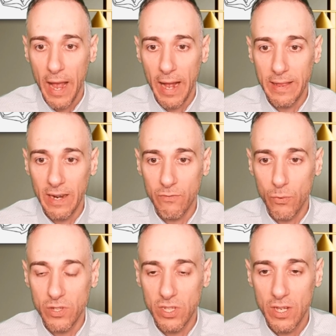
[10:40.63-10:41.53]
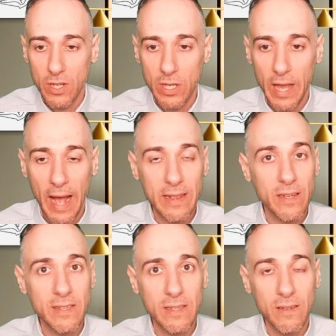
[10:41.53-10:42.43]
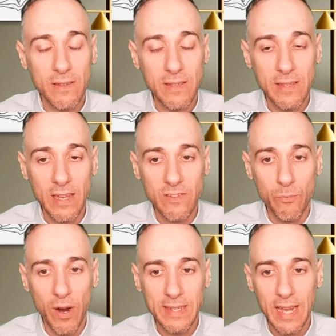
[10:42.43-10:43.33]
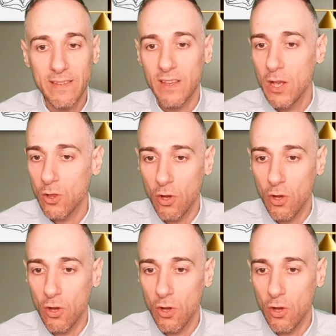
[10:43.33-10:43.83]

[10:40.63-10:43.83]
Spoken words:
And then afterwards, you had the successive price gains.